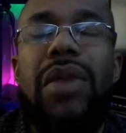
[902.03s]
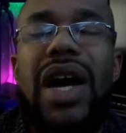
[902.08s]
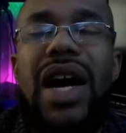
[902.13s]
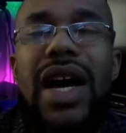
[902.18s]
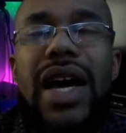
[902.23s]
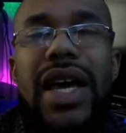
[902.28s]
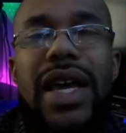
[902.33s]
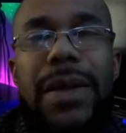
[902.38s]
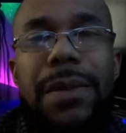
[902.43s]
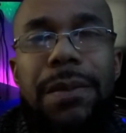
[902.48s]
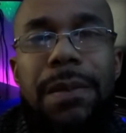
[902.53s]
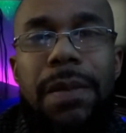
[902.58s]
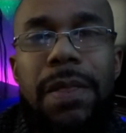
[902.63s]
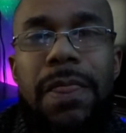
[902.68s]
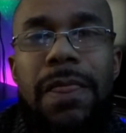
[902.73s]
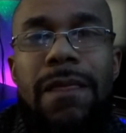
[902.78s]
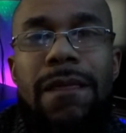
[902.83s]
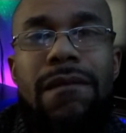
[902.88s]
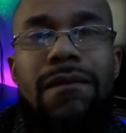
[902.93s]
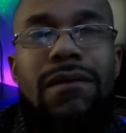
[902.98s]
by,
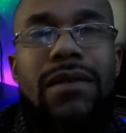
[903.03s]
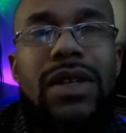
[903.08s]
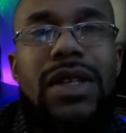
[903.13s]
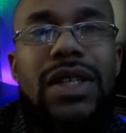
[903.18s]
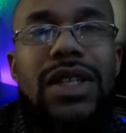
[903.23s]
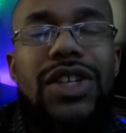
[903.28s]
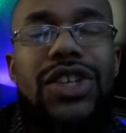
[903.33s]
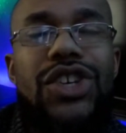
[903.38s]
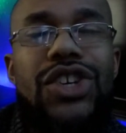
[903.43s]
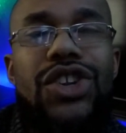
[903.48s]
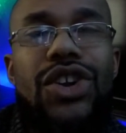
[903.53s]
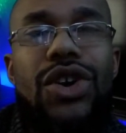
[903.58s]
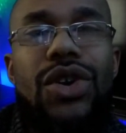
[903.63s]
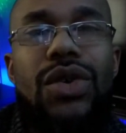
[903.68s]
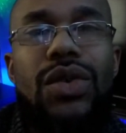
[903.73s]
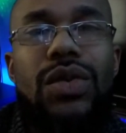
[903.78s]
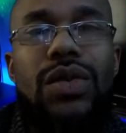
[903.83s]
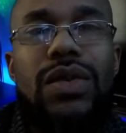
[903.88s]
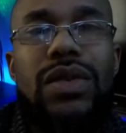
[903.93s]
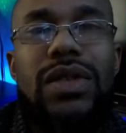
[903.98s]
you
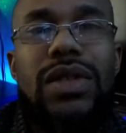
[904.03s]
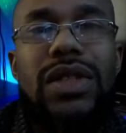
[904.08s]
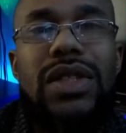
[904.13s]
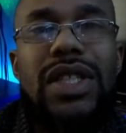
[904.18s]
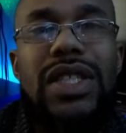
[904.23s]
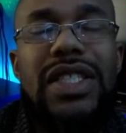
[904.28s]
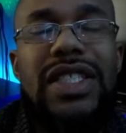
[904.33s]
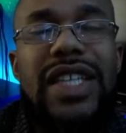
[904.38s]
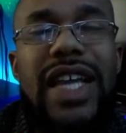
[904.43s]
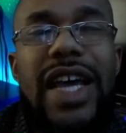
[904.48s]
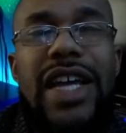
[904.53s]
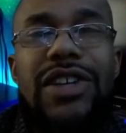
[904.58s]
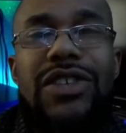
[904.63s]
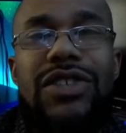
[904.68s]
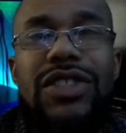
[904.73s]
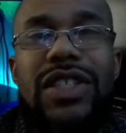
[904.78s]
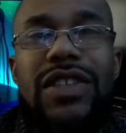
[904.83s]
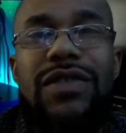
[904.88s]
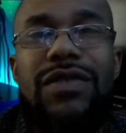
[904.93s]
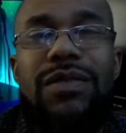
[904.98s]
know, the
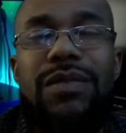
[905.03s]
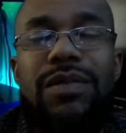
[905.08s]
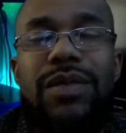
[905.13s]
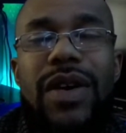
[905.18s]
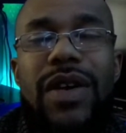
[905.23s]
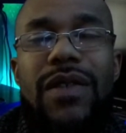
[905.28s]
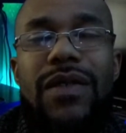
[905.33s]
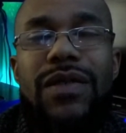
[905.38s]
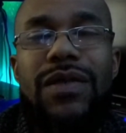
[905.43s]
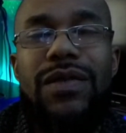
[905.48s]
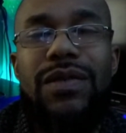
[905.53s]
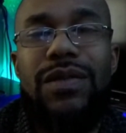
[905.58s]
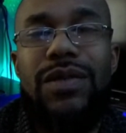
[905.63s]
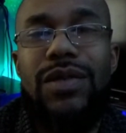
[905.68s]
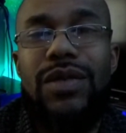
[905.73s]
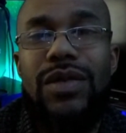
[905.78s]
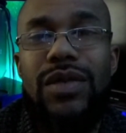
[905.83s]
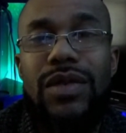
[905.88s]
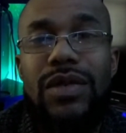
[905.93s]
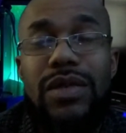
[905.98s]
standards of
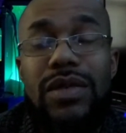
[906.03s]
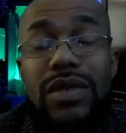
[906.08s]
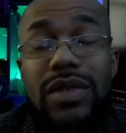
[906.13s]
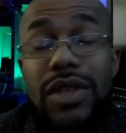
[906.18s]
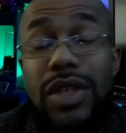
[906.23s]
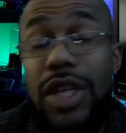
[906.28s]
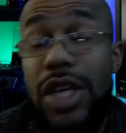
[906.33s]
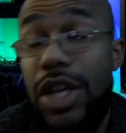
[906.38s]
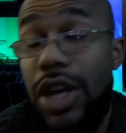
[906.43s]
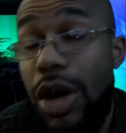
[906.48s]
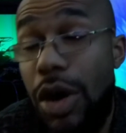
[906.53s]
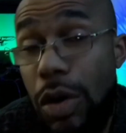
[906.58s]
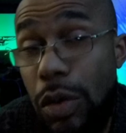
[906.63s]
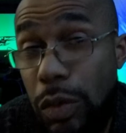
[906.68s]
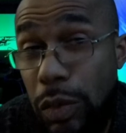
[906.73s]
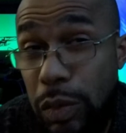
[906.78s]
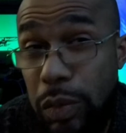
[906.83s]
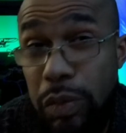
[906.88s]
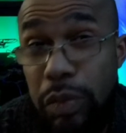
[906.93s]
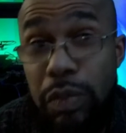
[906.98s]
you
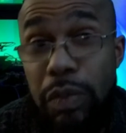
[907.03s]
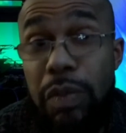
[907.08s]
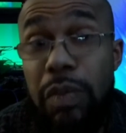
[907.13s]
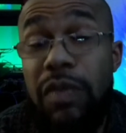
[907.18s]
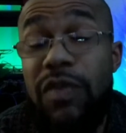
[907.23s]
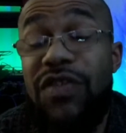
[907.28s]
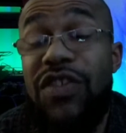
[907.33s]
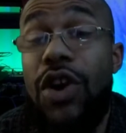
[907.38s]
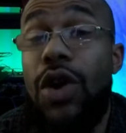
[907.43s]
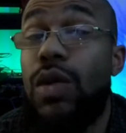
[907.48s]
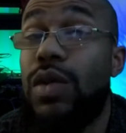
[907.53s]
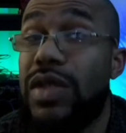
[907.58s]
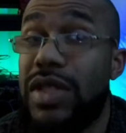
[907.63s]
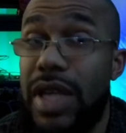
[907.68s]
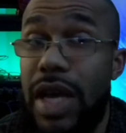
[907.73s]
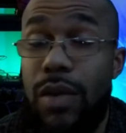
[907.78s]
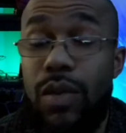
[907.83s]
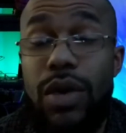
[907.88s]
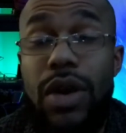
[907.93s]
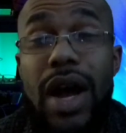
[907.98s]
know, folks
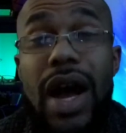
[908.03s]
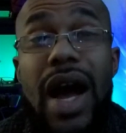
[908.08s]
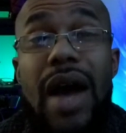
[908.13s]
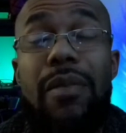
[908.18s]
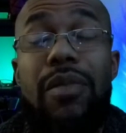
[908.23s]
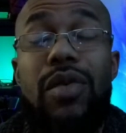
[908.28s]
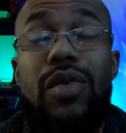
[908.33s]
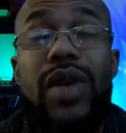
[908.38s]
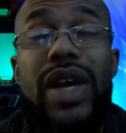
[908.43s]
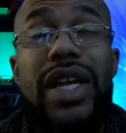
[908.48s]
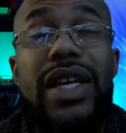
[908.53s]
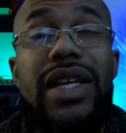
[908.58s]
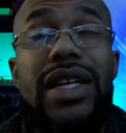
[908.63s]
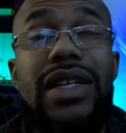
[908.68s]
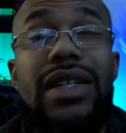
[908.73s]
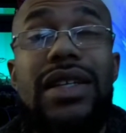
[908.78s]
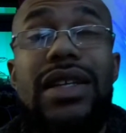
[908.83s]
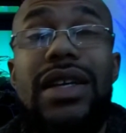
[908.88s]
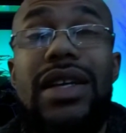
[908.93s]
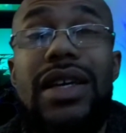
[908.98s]
that were
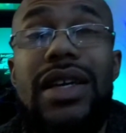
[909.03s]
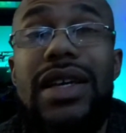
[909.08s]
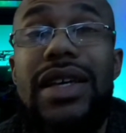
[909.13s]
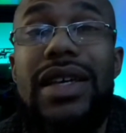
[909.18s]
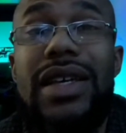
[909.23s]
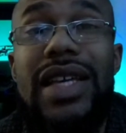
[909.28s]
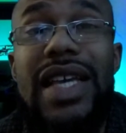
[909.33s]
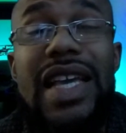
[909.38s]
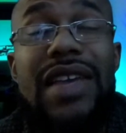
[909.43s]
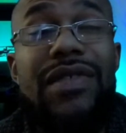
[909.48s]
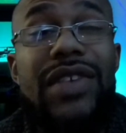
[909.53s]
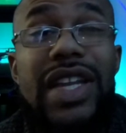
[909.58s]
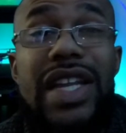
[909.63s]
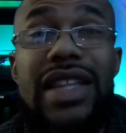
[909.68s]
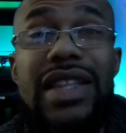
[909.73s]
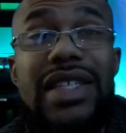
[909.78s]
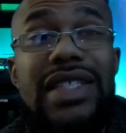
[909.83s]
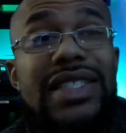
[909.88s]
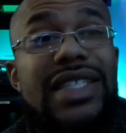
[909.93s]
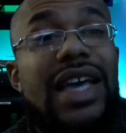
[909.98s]
operating even
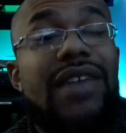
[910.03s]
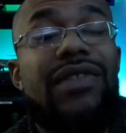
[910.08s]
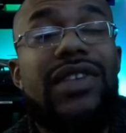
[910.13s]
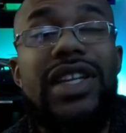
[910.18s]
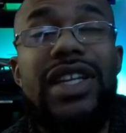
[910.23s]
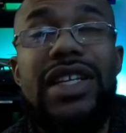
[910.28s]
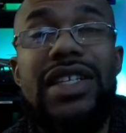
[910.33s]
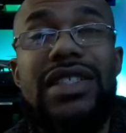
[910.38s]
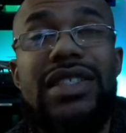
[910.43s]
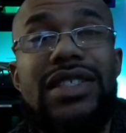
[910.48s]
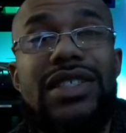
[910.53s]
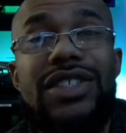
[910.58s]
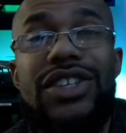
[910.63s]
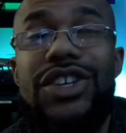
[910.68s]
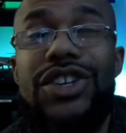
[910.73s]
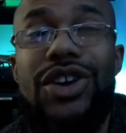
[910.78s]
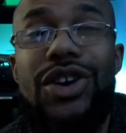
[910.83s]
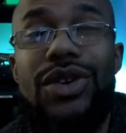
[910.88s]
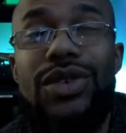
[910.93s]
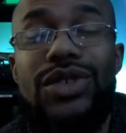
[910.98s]
in the 70s,
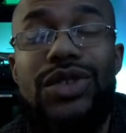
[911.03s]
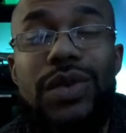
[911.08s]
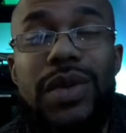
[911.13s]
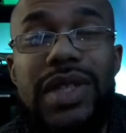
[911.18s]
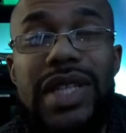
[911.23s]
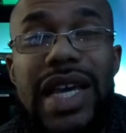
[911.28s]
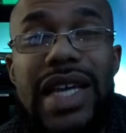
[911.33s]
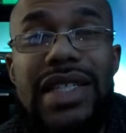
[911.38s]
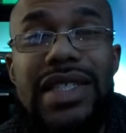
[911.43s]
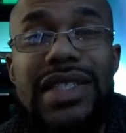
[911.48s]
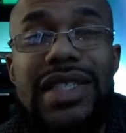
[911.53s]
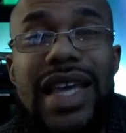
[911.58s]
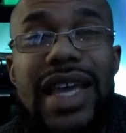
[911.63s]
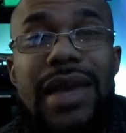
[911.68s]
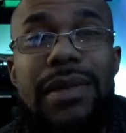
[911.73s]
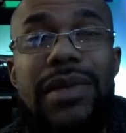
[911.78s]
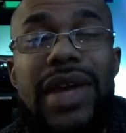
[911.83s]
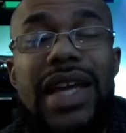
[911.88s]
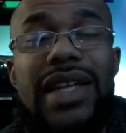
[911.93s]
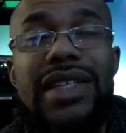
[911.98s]
you know, during that
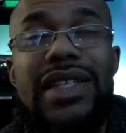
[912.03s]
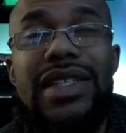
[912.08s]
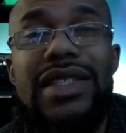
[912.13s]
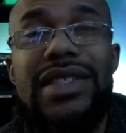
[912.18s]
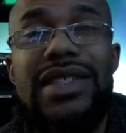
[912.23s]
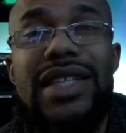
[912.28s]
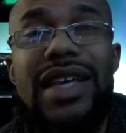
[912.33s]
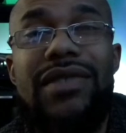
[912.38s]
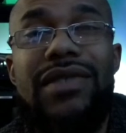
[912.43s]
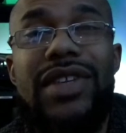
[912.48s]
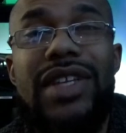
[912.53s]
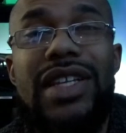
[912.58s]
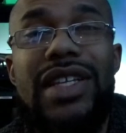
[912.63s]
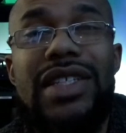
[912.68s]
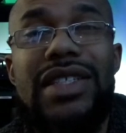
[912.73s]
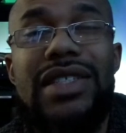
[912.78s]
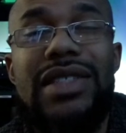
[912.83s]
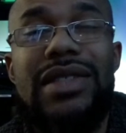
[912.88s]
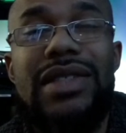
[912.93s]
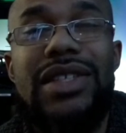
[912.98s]
same
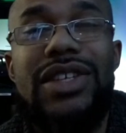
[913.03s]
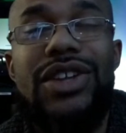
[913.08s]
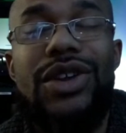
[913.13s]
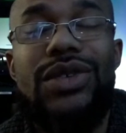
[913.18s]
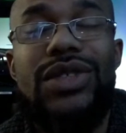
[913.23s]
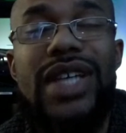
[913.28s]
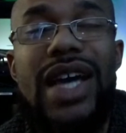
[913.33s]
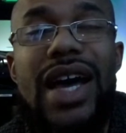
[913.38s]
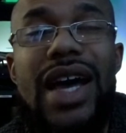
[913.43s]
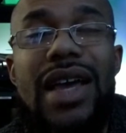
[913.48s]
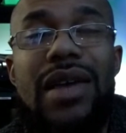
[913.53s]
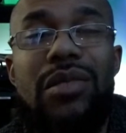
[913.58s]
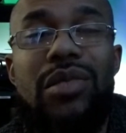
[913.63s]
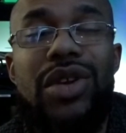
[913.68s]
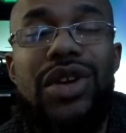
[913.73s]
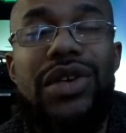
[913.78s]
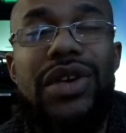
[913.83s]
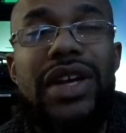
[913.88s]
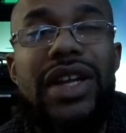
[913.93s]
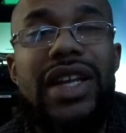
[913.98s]
1970s, you know, time
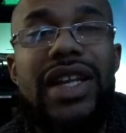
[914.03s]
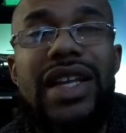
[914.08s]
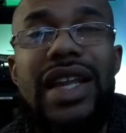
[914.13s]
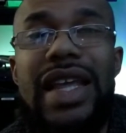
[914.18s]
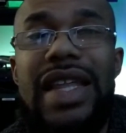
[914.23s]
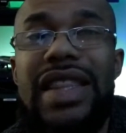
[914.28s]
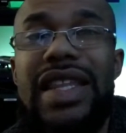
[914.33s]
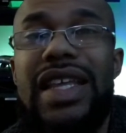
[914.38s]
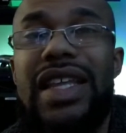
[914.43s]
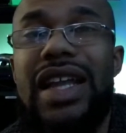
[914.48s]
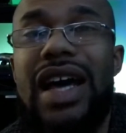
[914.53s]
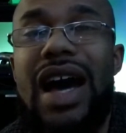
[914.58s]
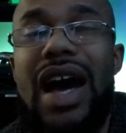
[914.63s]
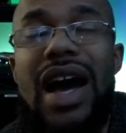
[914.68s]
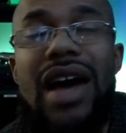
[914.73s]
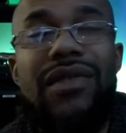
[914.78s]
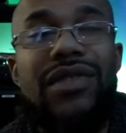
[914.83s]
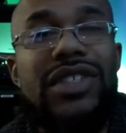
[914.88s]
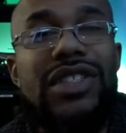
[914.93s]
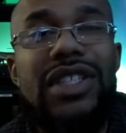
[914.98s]
period, and then
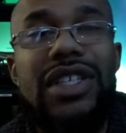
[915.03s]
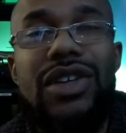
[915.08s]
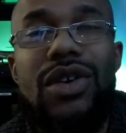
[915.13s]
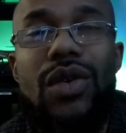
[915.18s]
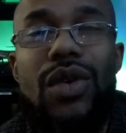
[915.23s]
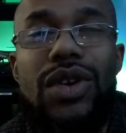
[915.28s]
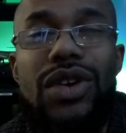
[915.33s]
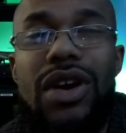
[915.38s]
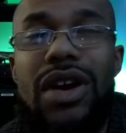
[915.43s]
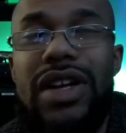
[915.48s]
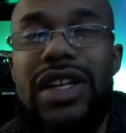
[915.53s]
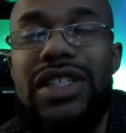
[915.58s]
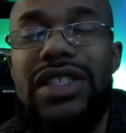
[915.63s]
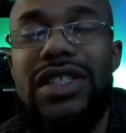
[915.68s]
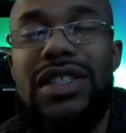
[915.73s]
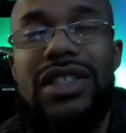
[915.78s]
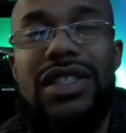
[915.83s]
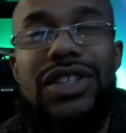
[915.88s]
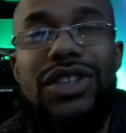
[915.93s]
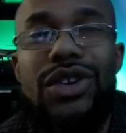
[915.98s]
obviously going on
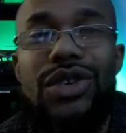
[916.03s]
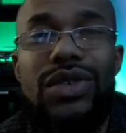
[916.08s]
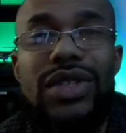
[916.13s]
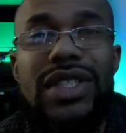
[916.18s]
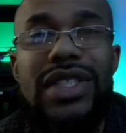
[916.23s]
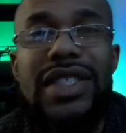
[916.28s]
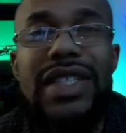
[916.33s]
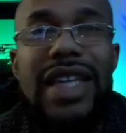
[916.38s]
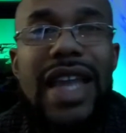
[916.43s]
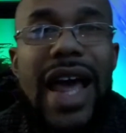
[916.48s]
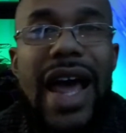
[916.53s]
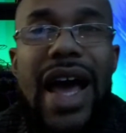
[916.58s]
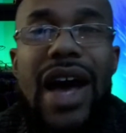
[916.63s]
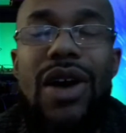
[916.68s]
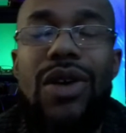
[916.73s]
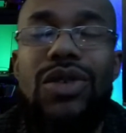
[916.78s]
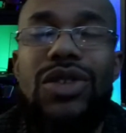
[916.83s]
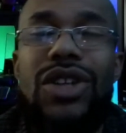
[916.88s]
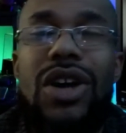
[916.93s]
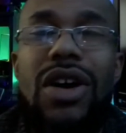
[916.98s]
into, you know,
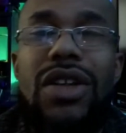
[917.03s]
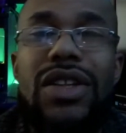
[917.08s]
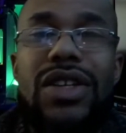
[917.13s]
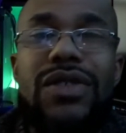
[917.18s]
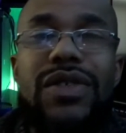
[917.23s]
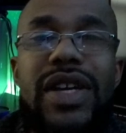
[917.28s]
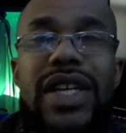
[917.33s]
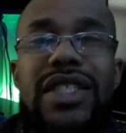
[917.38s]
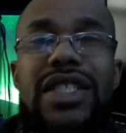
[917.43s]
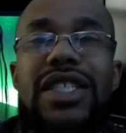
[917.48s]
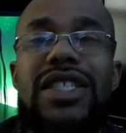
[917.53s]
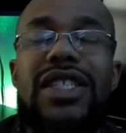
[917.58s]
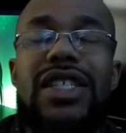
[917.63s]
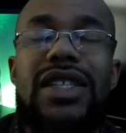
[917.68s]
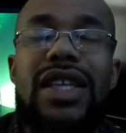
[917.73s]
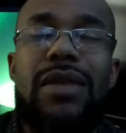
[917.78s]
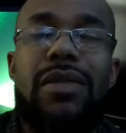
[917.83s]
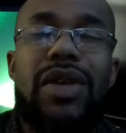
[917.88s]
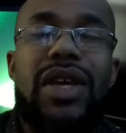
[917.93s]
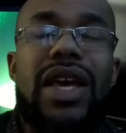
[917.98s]
now all the crazy
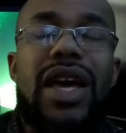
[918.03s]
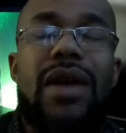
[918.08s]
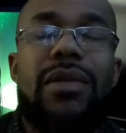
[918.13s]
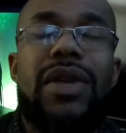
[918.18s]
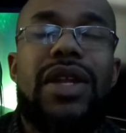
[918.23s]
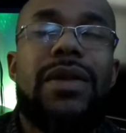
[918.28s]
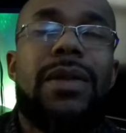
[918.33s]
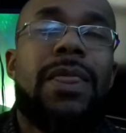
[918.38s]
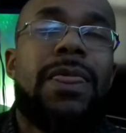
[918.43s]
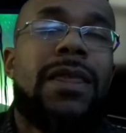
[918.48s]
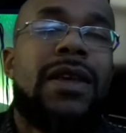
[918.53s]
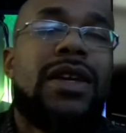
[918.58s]
shit that be happening.